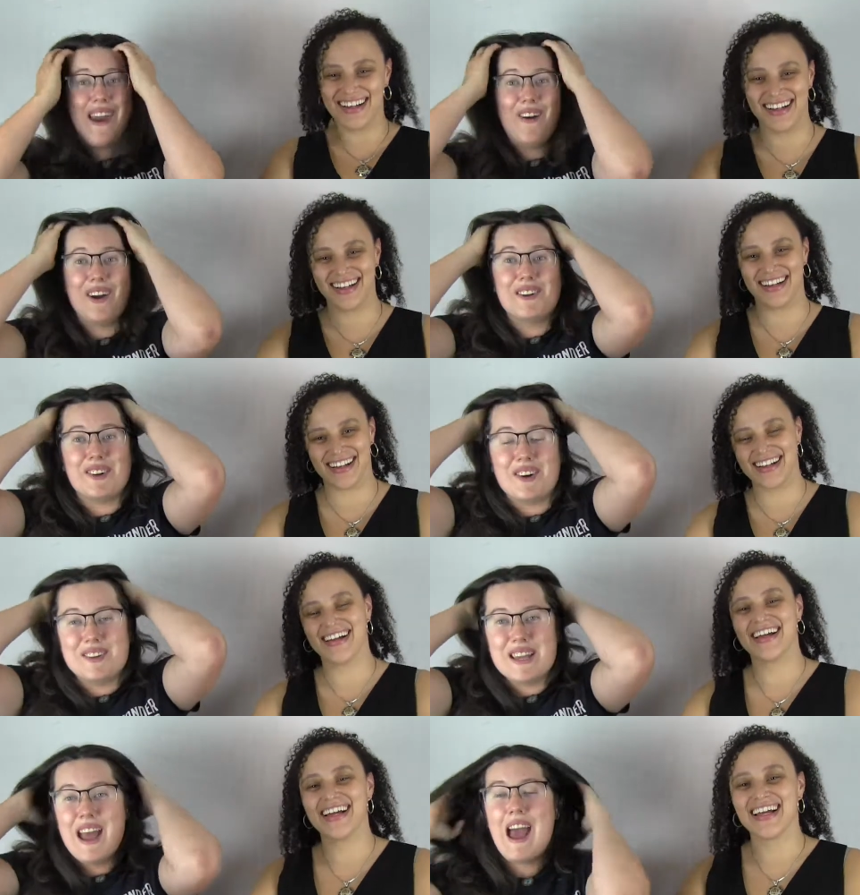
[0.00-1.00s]

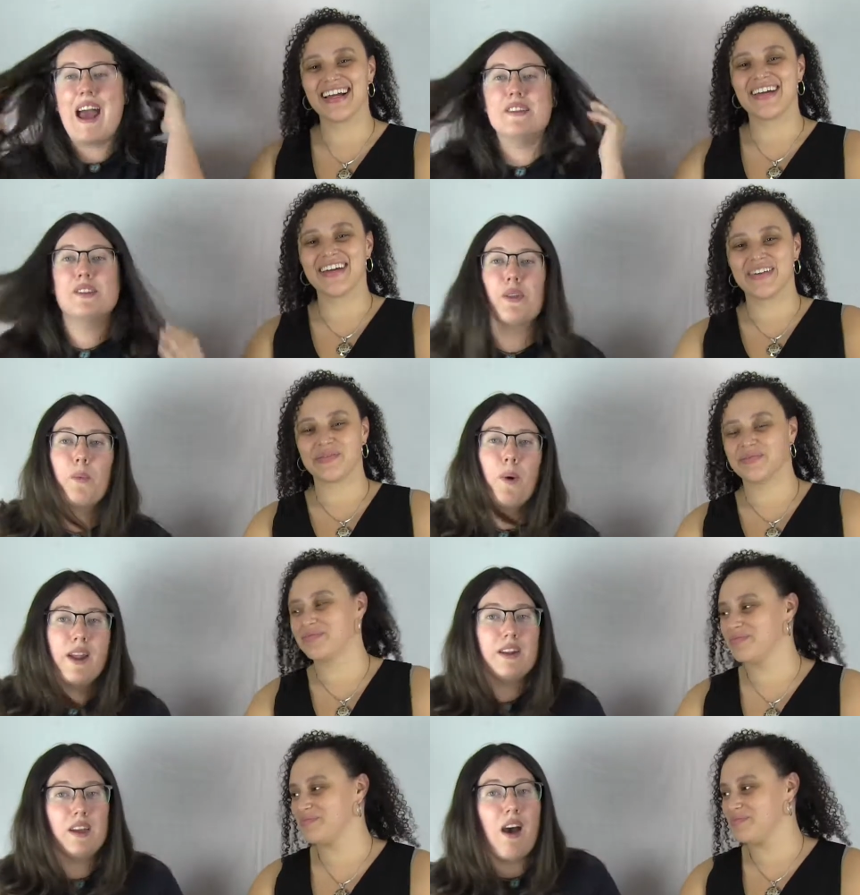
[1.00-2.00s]
Speaker 1: characters. And so the
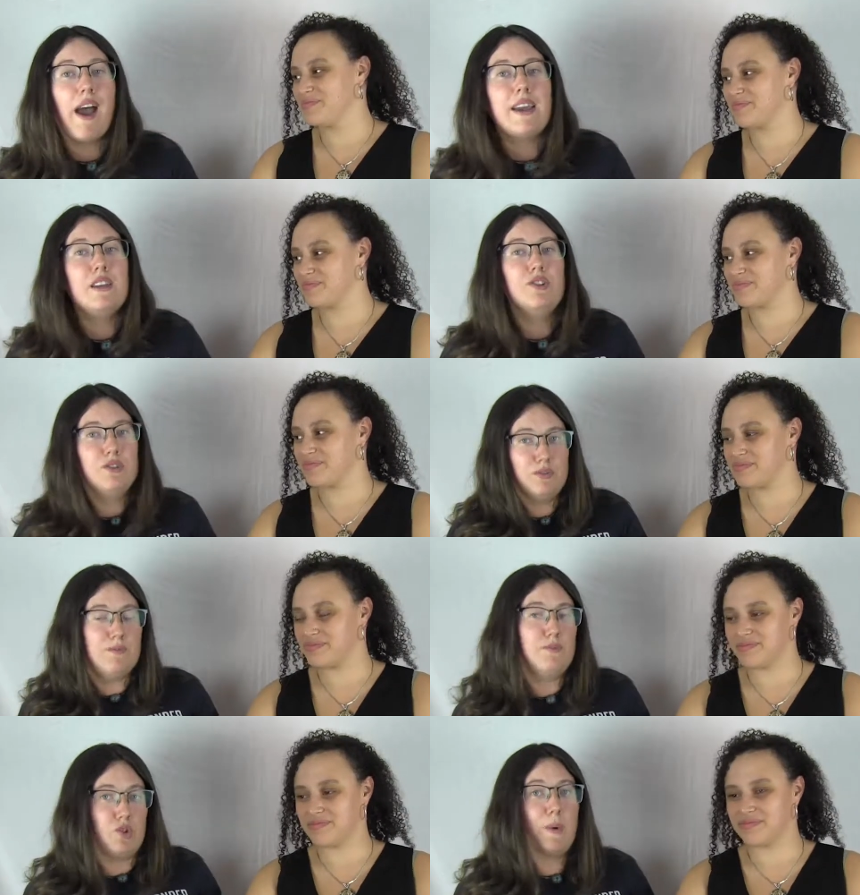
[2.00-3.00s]
one guy, he
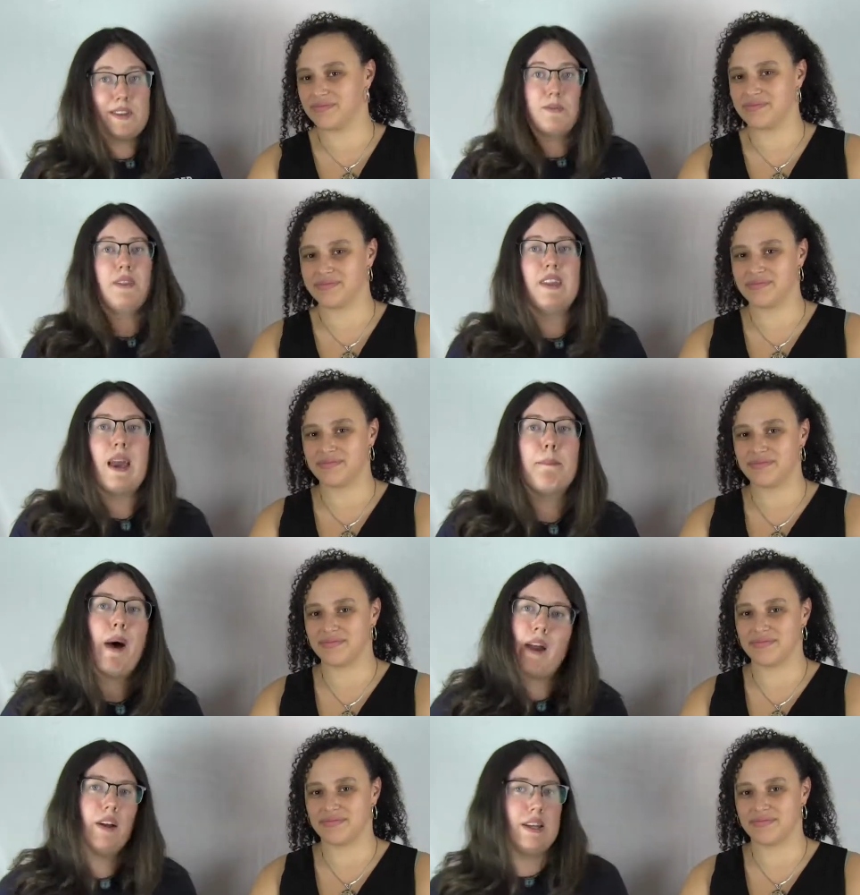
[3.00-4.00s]
joins with the
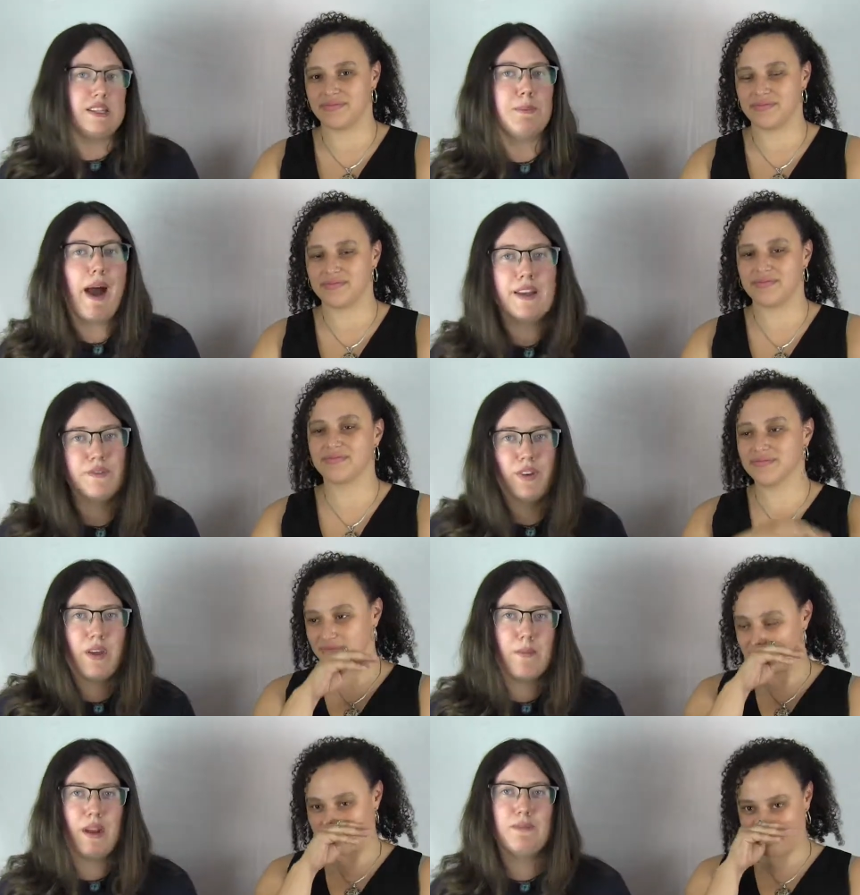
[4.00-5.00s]
Empire and he spies for
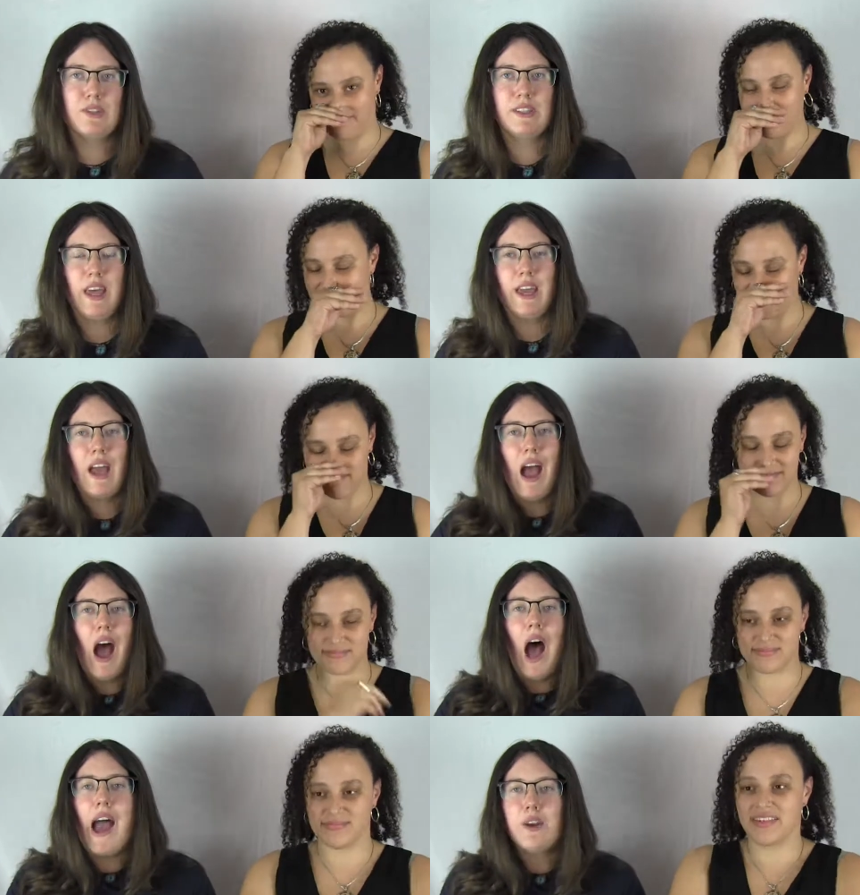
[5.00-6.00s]
them. And I'm just like,
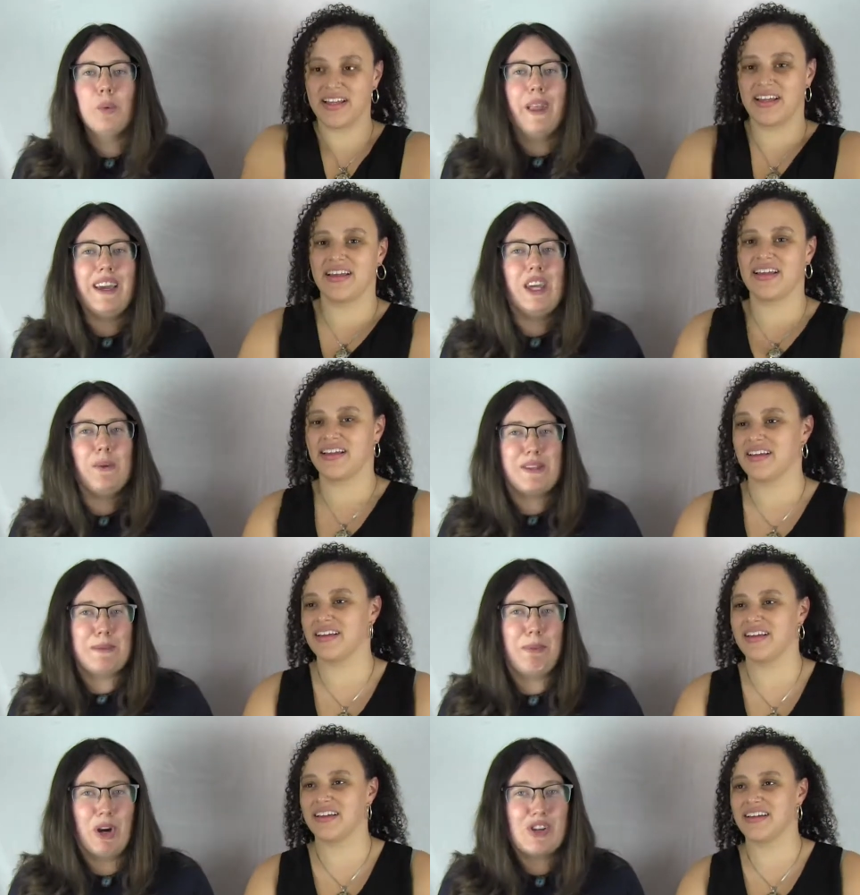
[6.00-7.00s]
I don't like you as
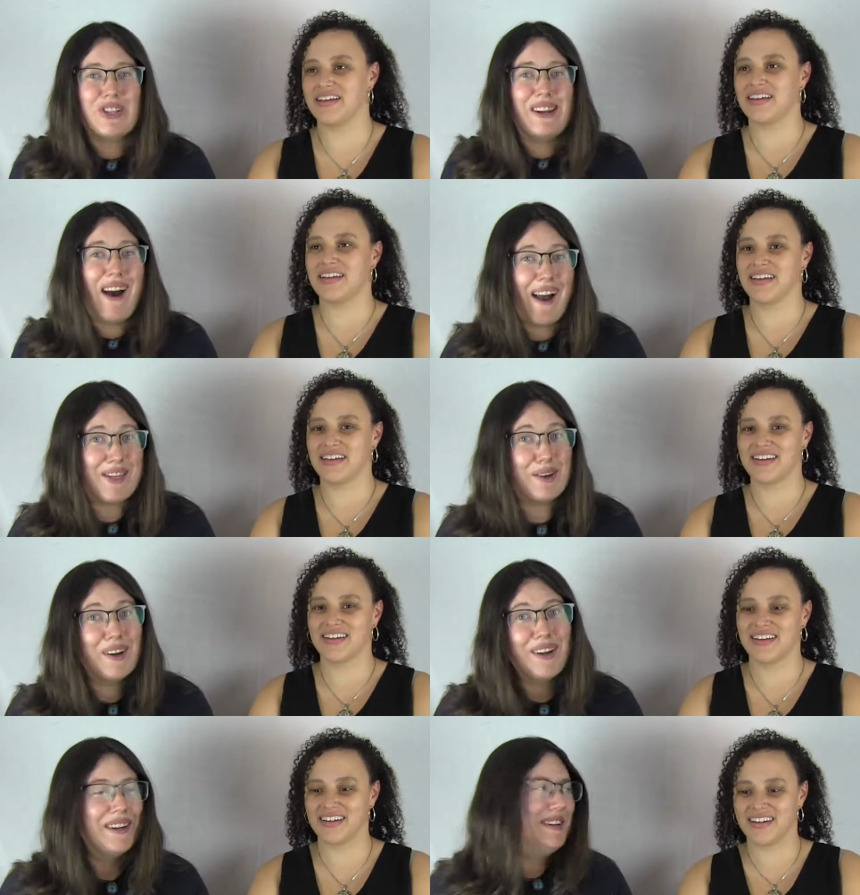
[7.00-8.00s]
a person
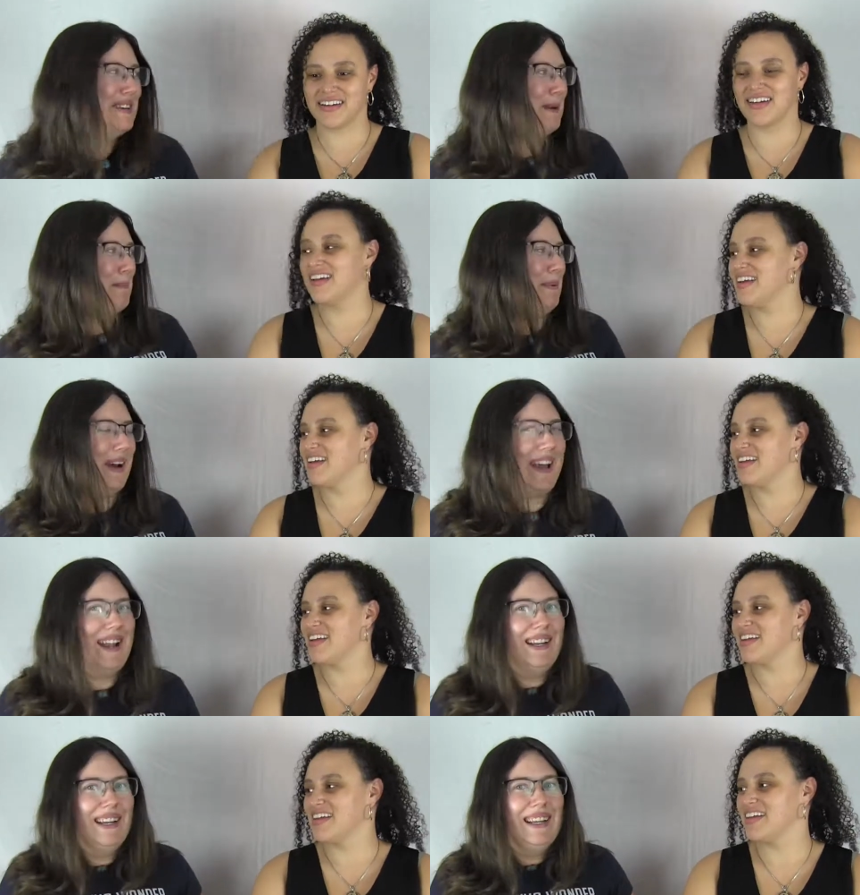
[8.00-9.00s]
either,
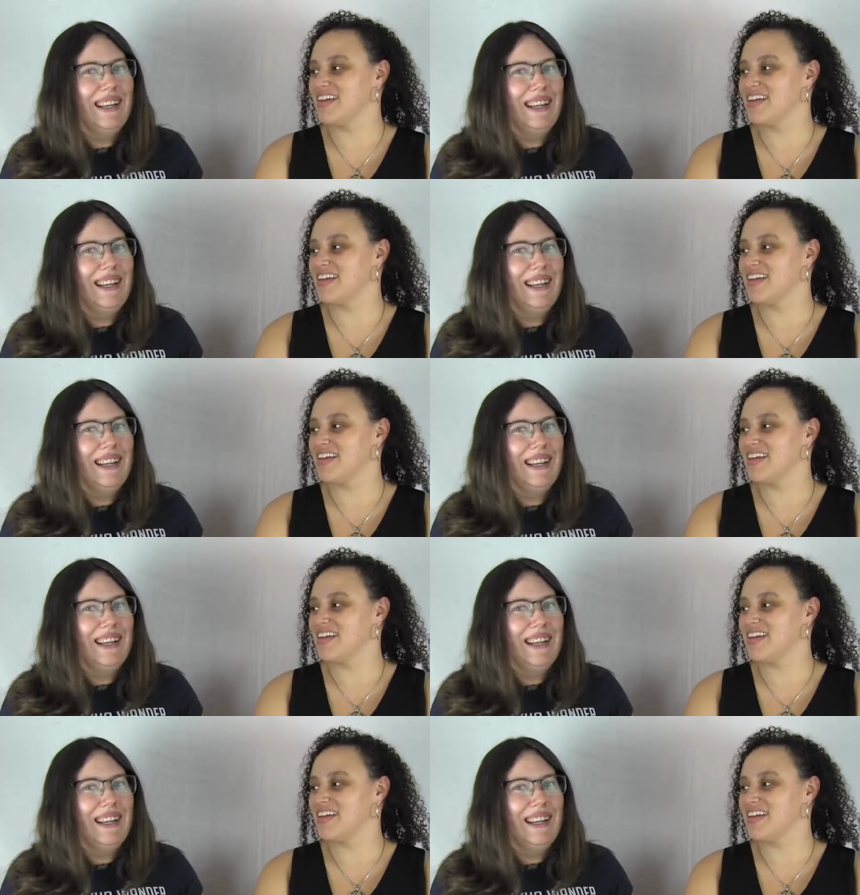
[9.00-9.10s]
but